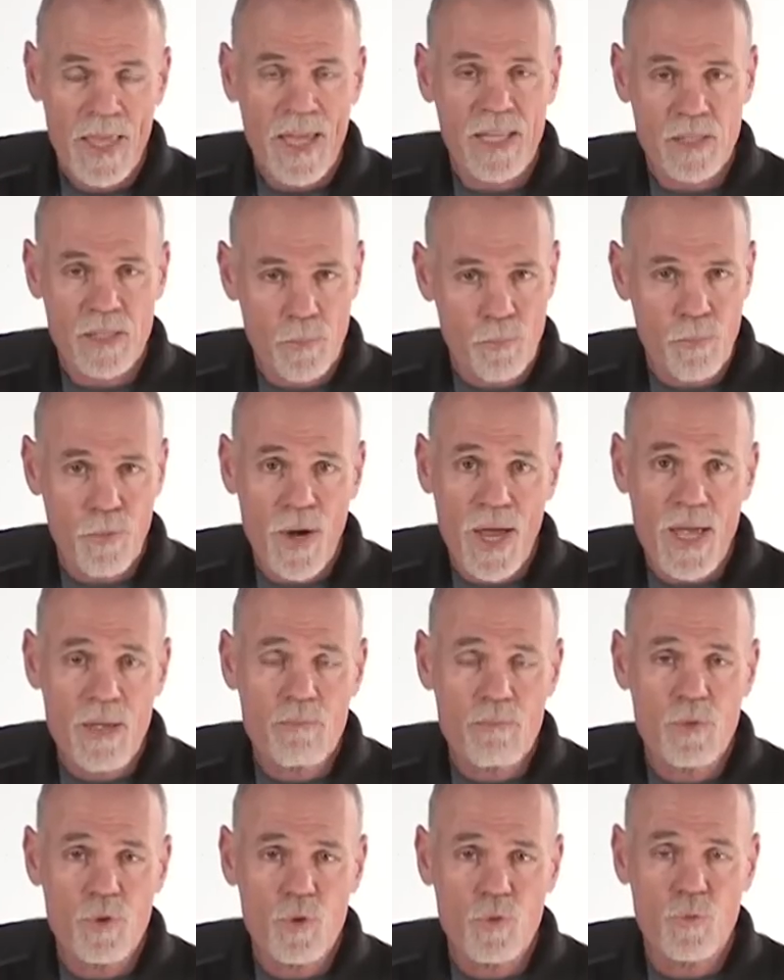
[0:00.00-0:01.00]
And the
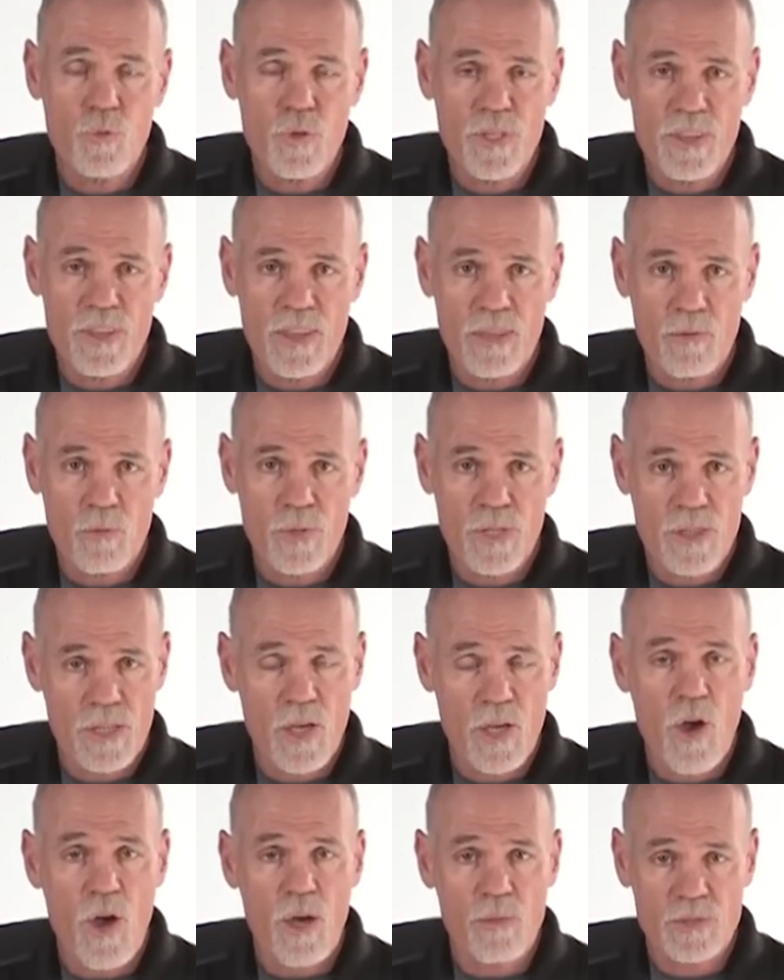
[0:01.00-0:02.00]
prime move with
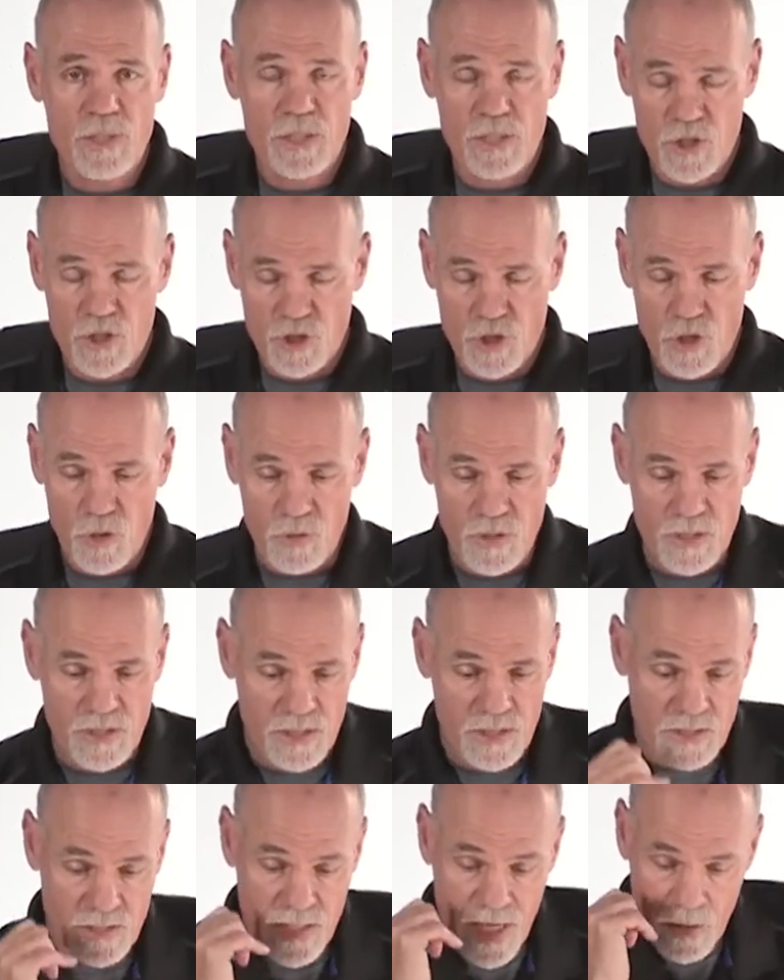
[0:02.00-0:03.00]
the arms and the
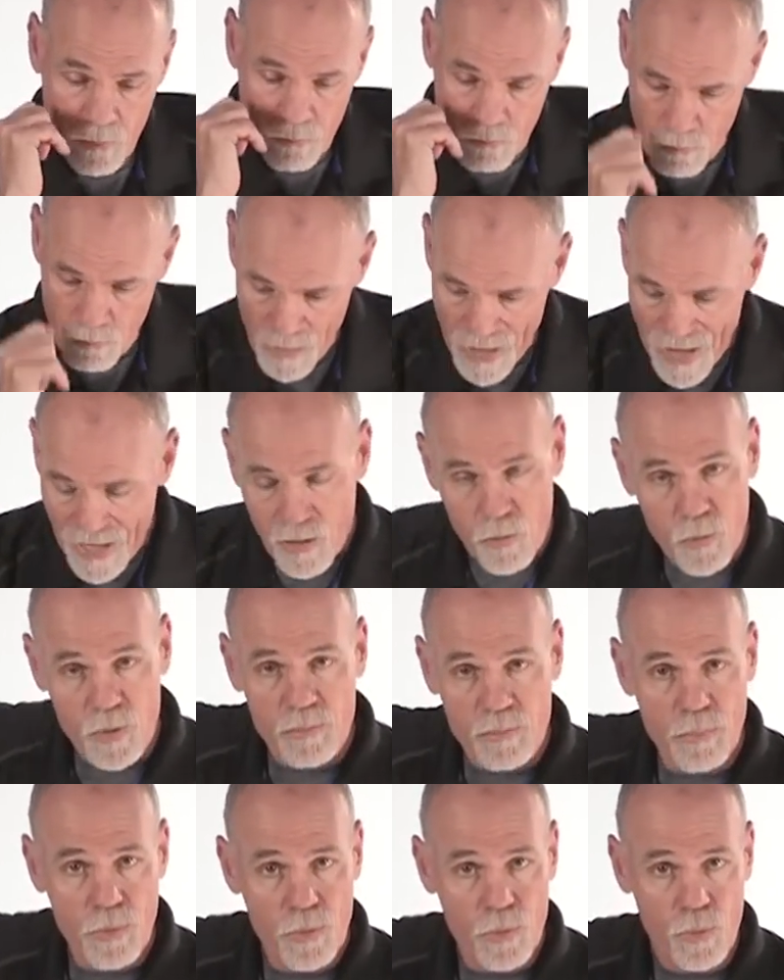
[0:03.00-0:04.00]
shoulders is that
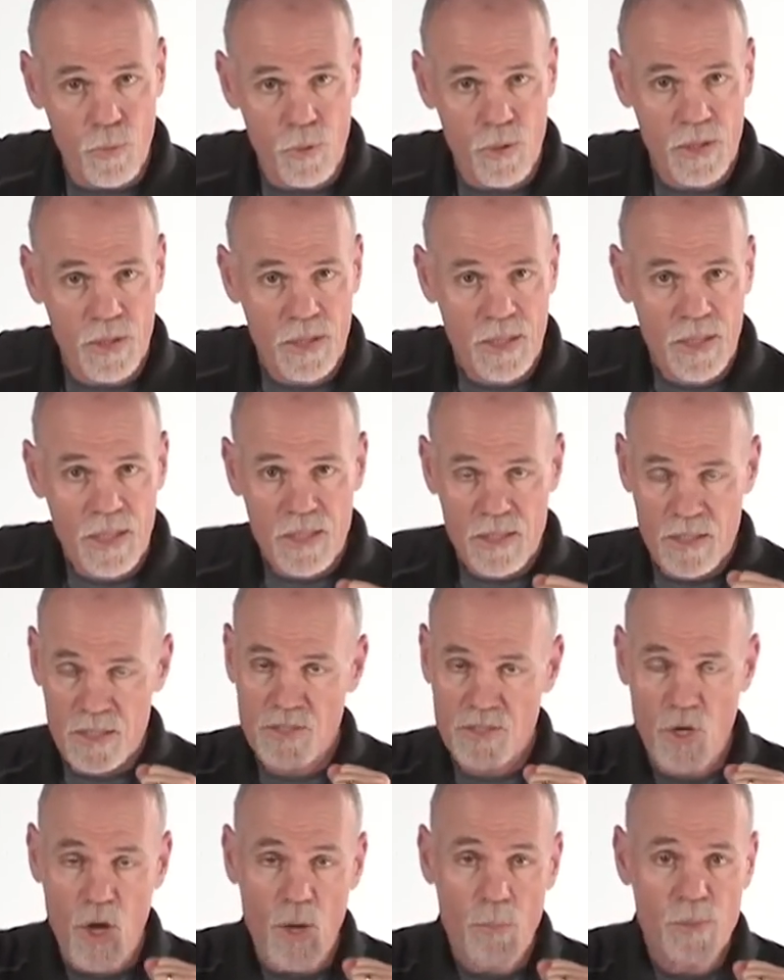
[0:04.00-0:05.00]
backward pull.
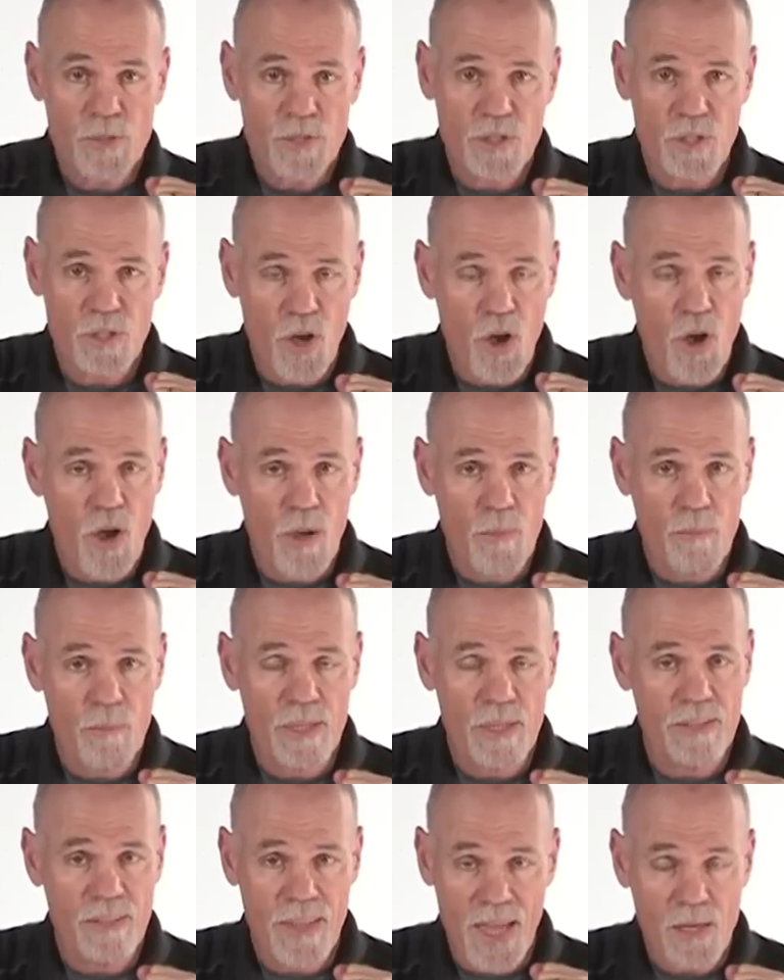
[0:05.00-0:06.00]
This opposite arm
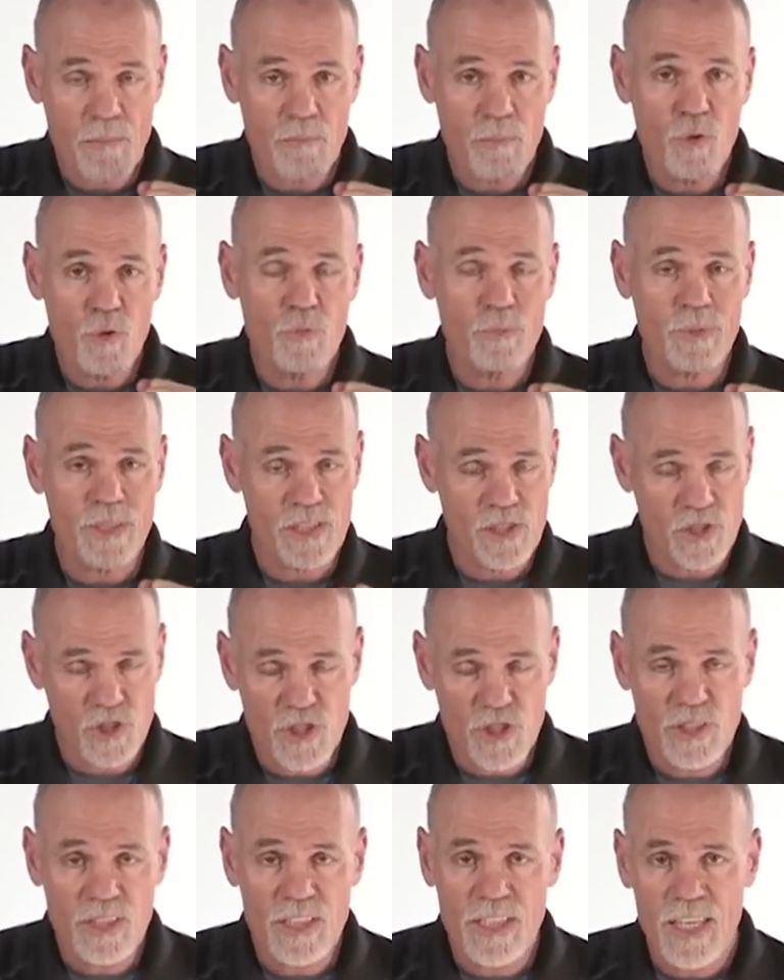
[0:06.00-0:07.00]
in that movement is
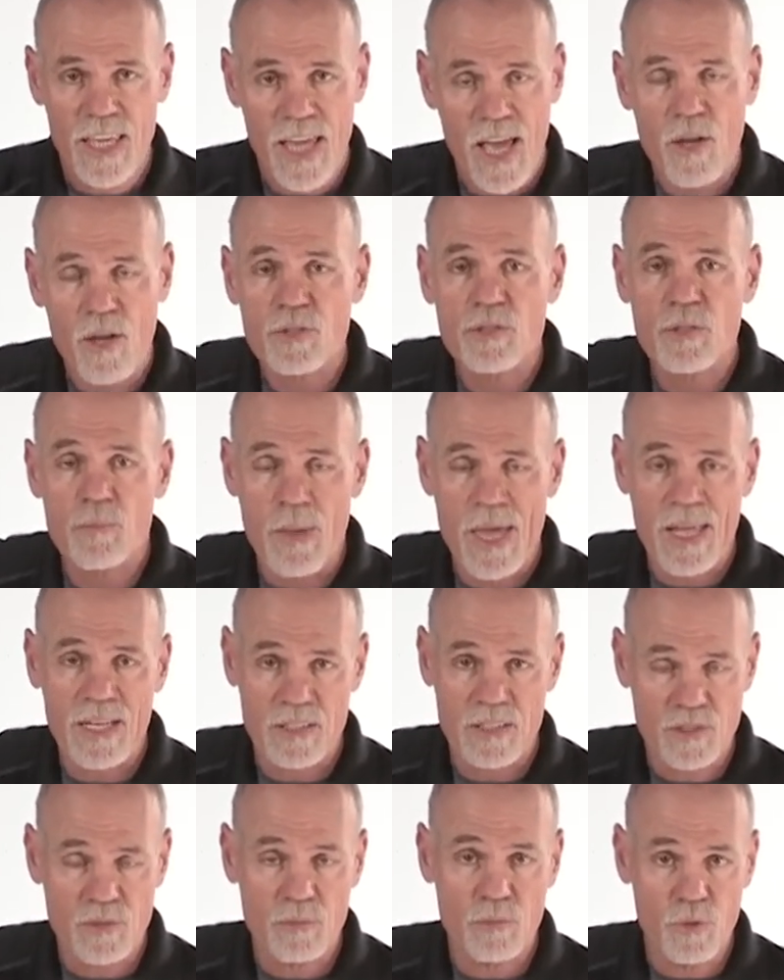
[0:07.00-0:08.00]
just a
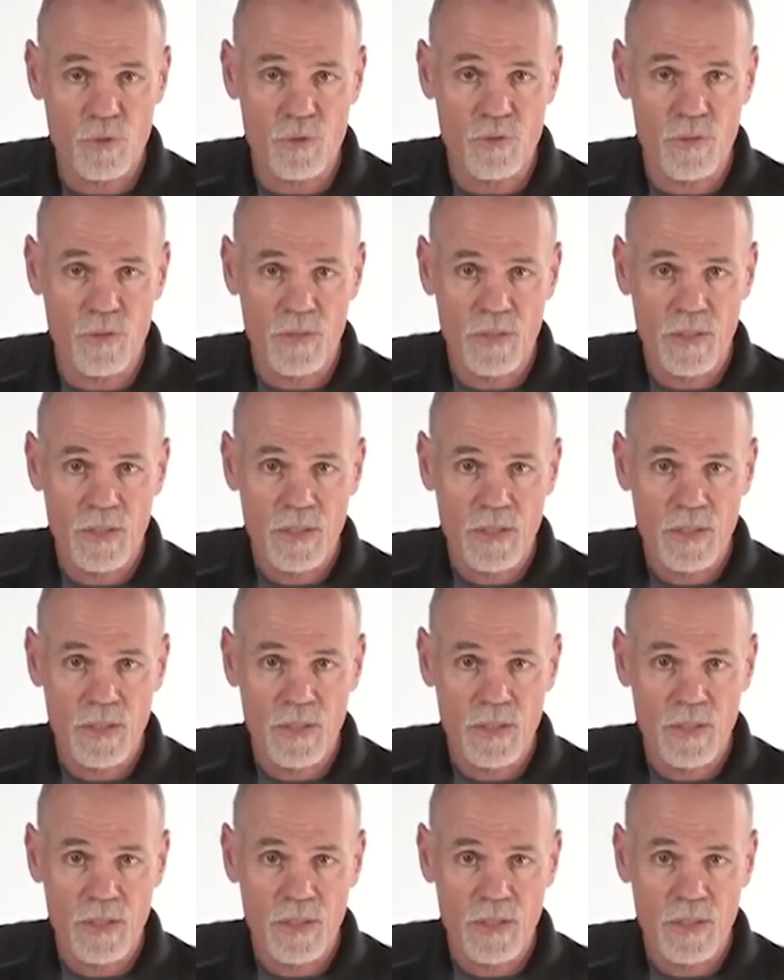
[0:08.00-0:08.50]
counterbalance move.